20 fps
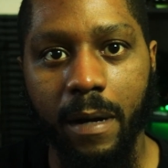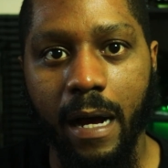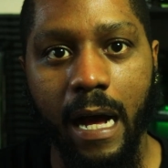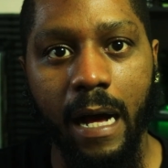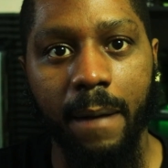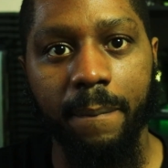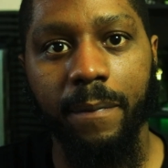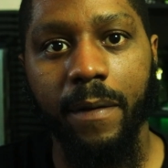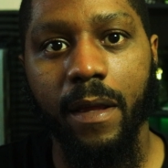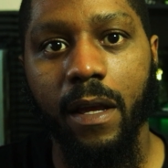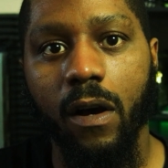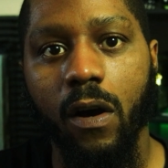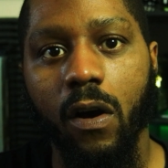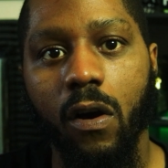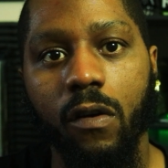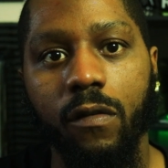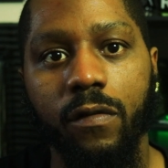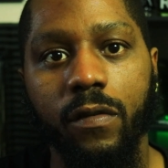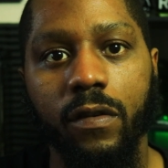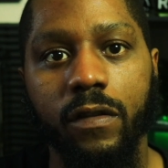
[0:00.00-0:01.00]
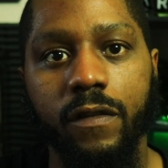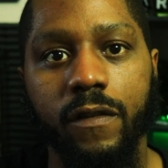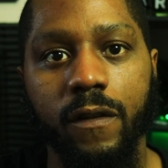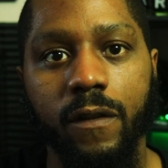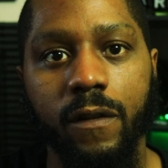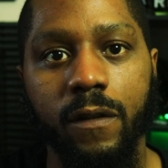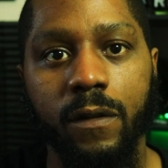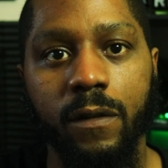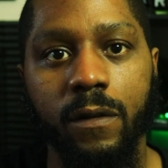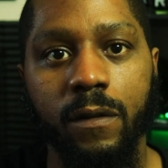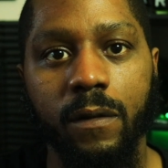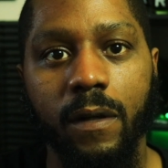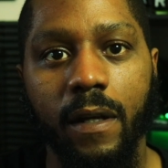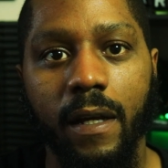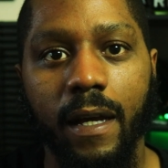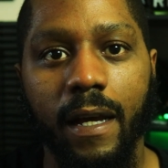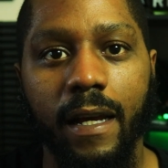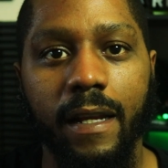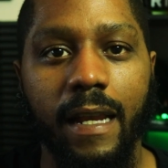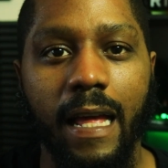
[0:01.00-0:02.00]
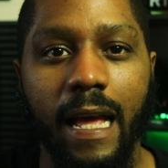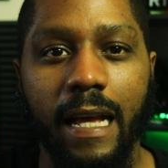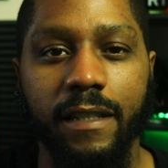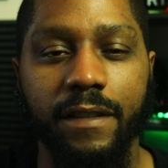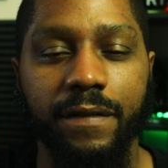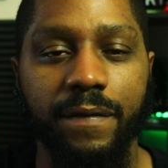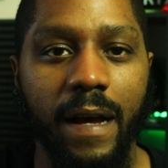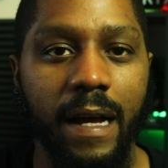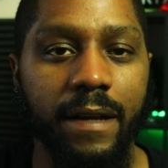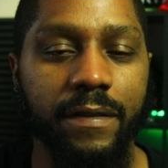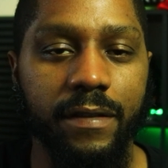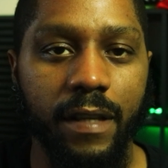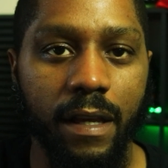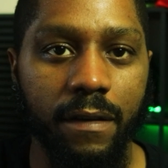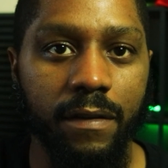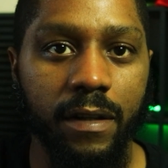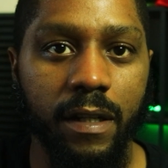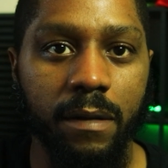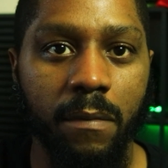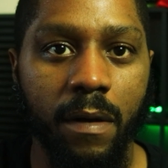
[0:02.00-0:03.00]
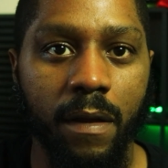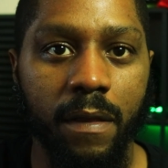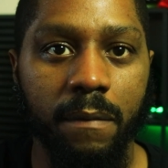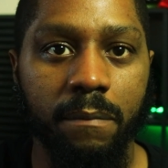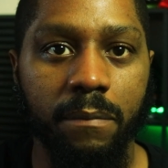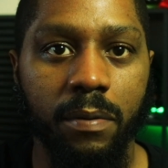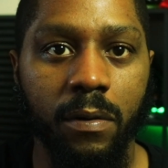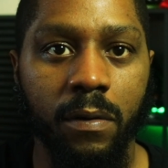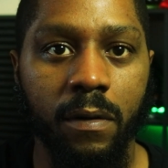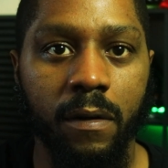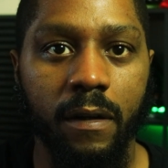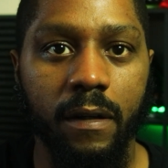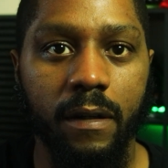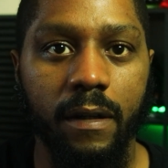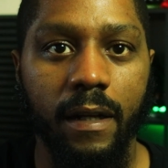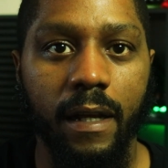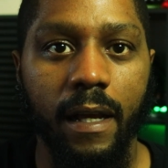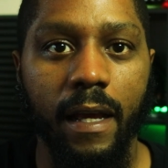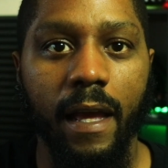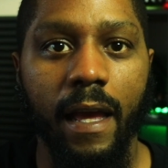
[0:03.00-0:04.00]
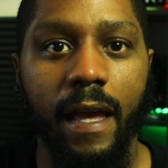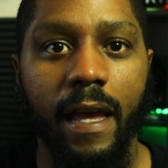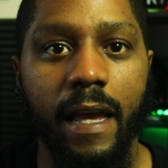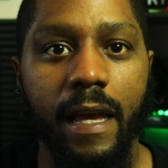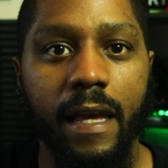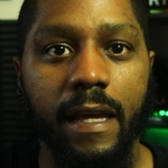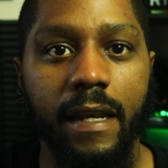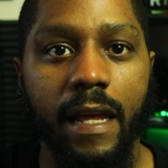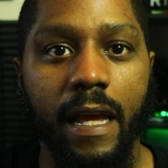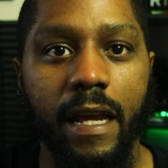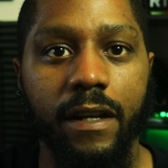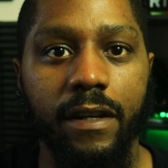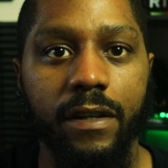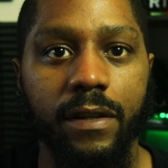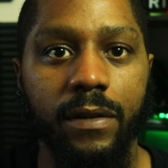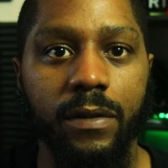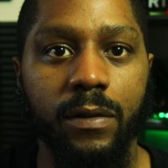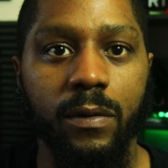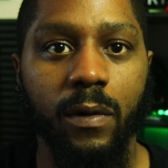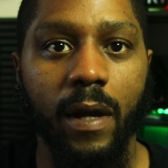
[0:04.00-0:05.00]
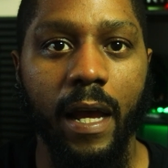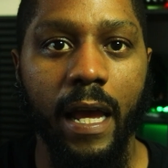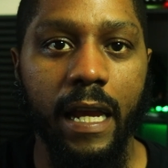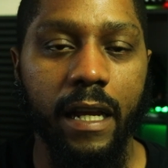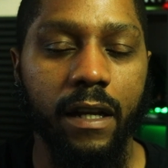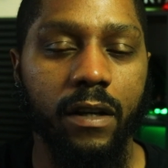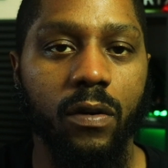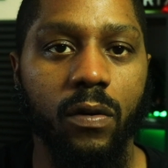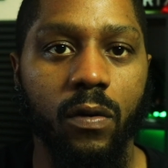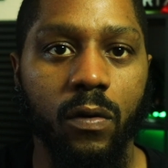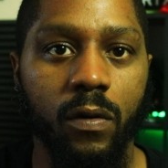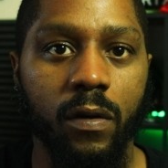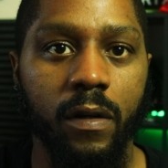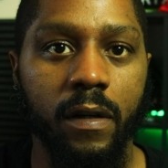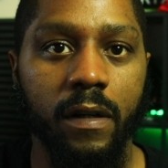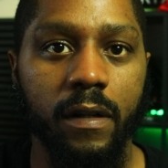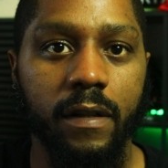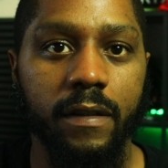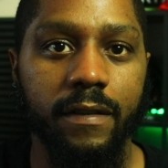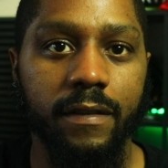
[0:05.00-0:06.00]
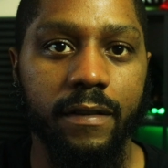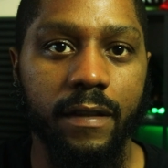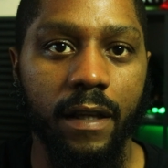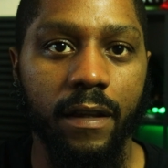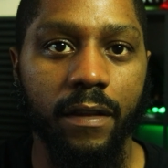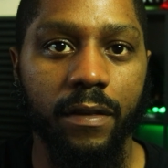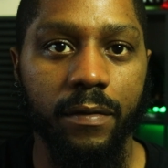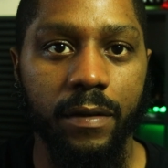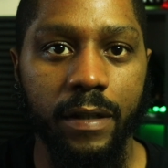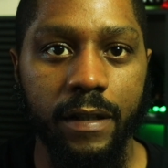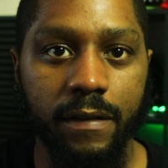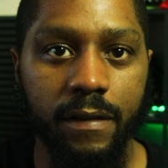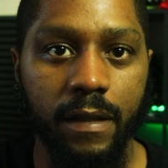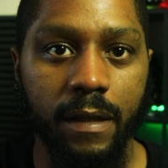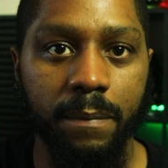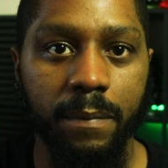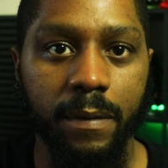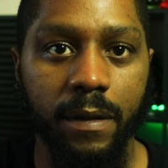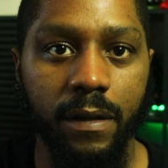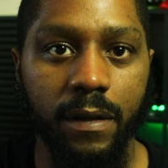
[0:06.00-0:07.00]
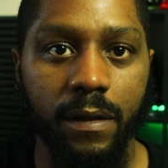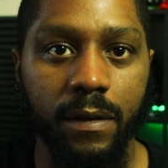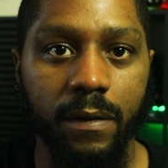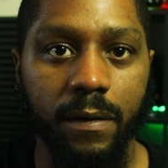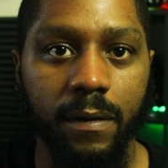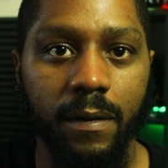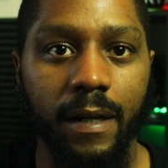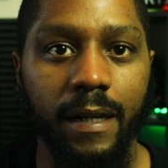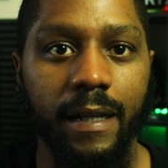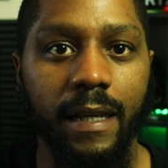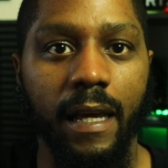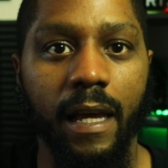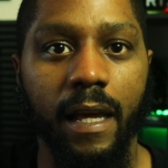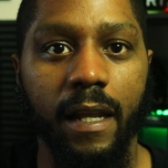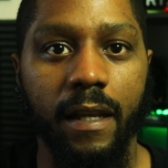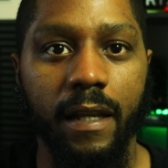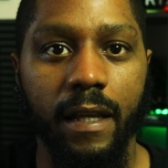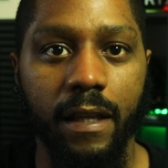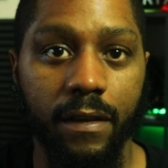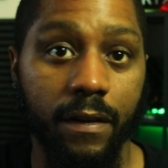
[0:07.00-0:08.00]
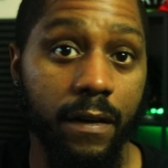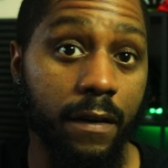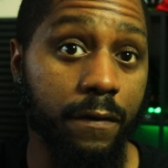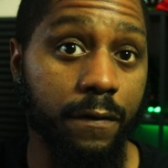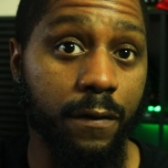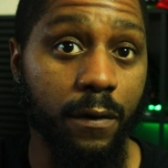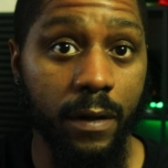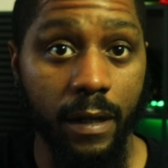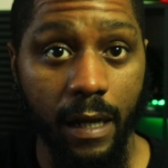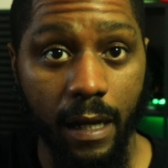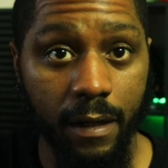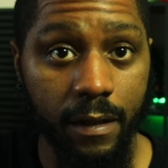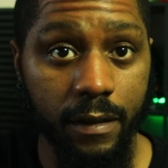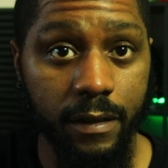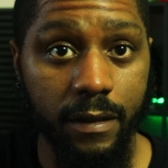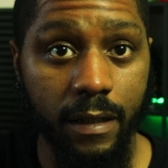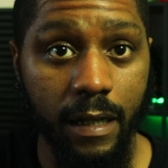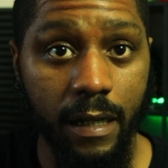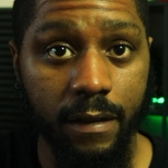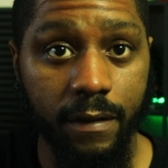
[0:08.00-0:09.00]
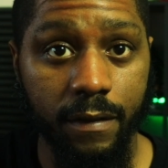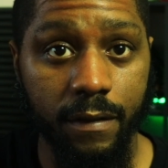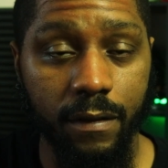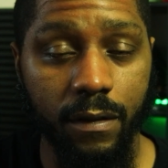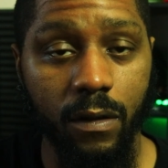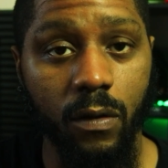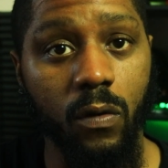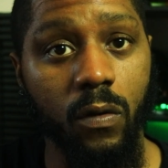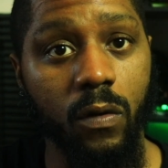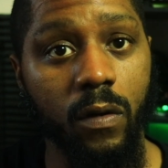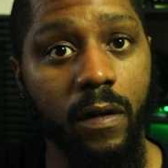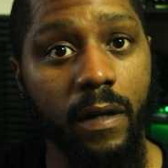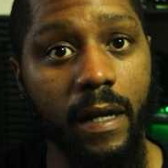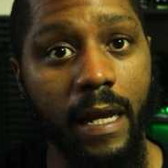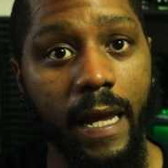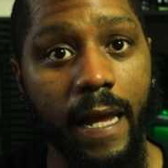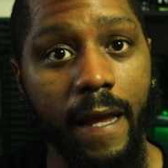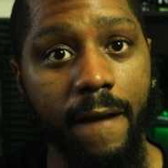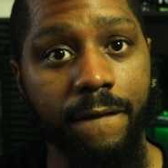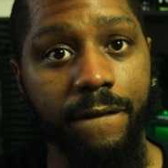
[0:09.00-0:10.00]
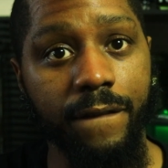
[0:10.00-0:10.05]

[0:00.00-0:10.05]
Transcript: hop over to an X570 motherboard and a new 8-core Zen 3 CPU. Again, either a 4800X or a